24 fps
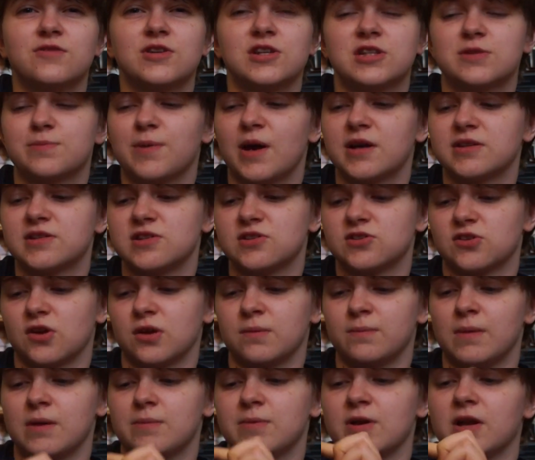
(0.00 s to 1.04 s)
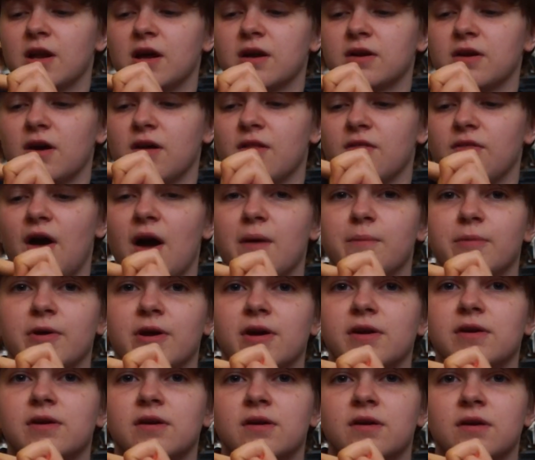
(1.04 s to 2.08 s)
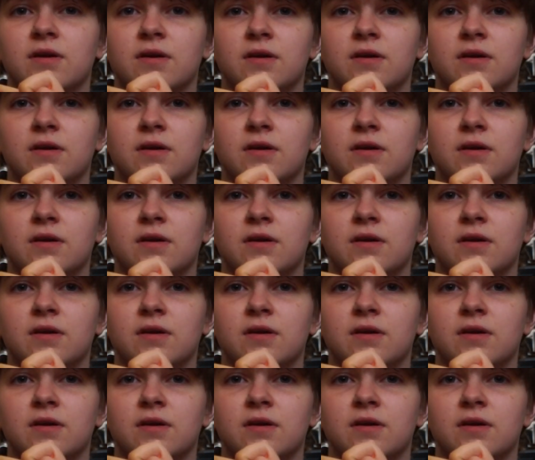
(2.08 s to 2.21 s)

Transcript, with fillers: expecting something maybe like that big.